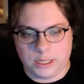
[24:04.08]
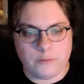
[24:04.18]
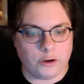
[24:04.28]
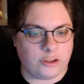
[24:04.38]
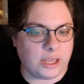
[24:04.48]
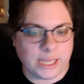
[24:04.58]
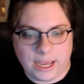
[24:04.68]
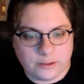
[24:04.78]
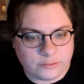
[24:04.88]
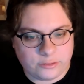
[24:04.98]
Nevertech
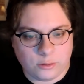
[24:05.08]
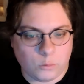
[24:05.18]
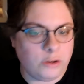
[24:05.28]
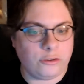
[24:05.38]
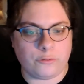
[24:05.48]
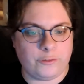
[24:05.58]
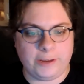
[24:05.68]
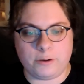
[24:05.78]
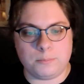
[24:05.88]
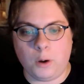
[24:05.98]
asks, "What is your
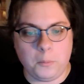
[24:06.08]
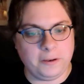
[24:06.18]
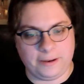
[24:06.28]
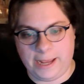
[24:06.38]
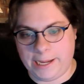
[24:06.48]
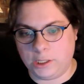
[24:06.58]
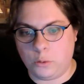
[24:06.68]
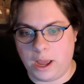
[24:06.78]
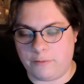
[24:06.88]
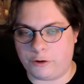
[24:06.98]
favorite moment in
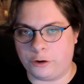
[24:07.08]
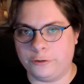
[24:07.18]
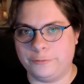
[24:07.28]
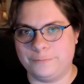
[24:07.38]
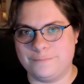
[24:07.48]
Halo ever?"